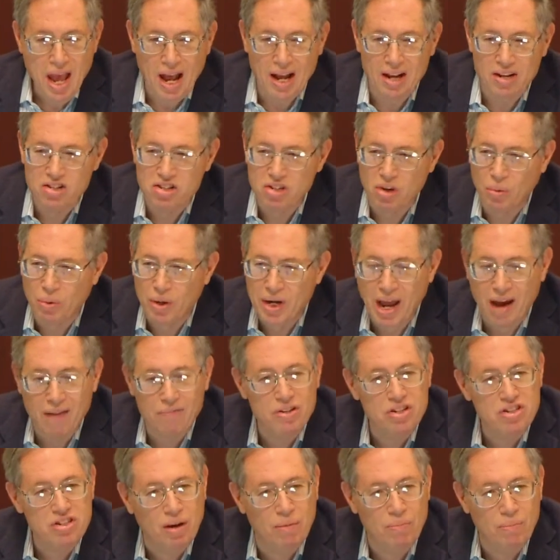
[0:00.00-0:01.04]
And so
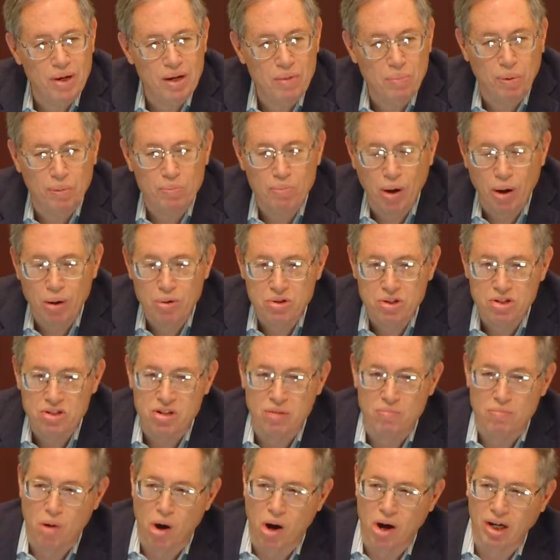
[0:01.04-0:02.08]
whenever somebody proposes
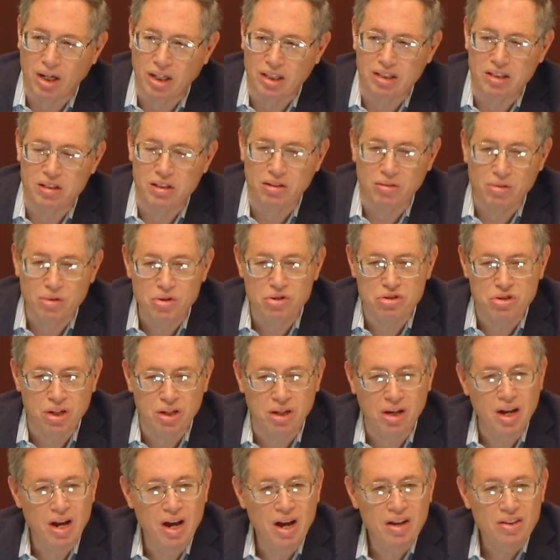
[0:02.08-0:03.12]
a market
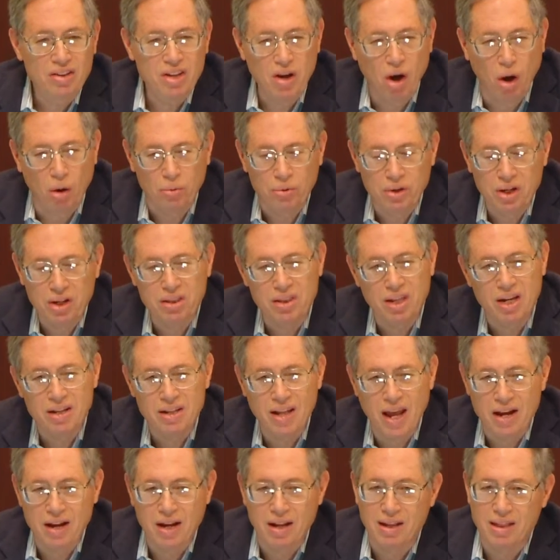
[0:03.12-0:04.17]
solution, the only thing
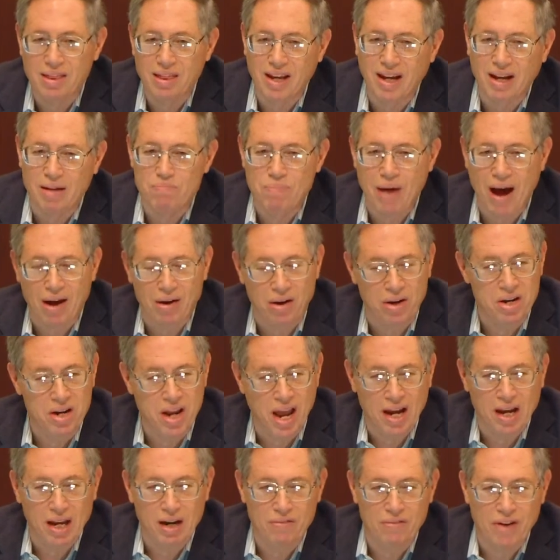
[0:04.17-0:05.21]
they can think about are
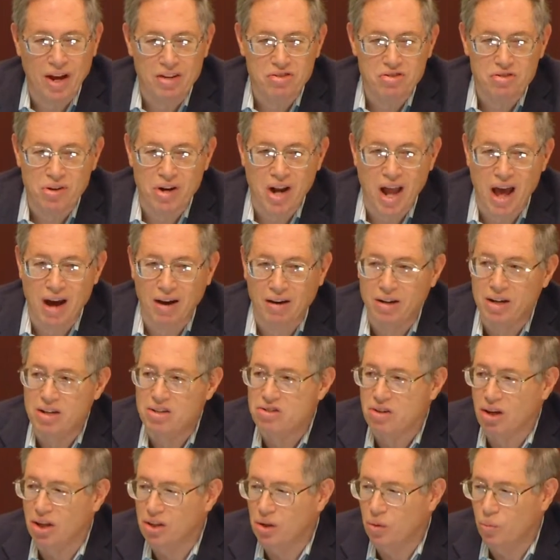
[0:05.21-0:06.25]
negative
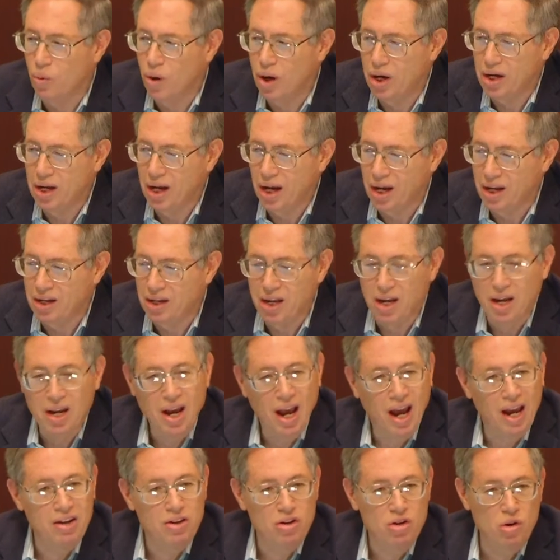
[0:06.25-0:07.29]
externalities on the one hand
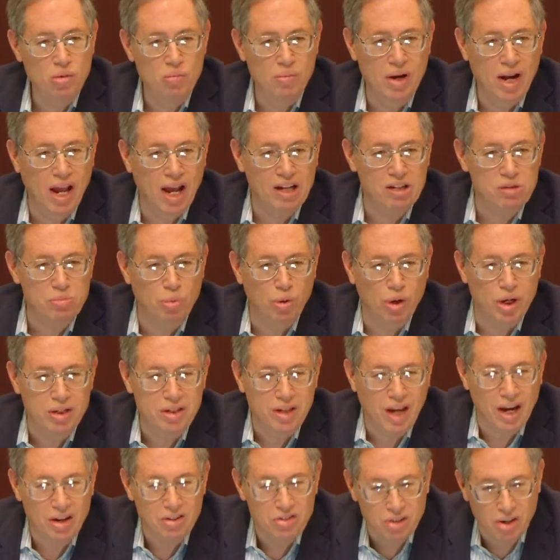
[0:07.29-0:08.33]
and human
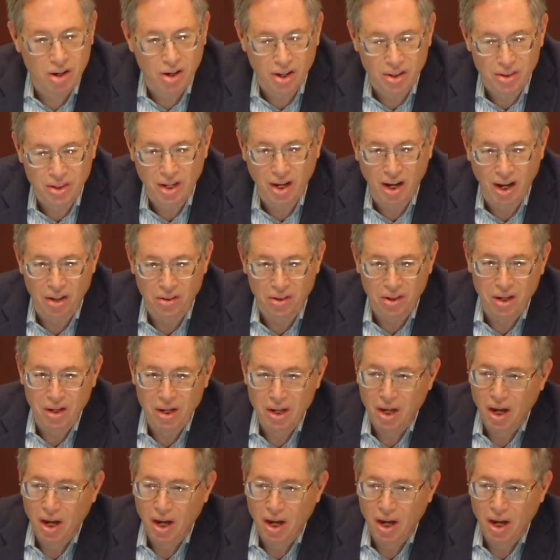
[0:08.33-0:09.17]
exploitation on the other.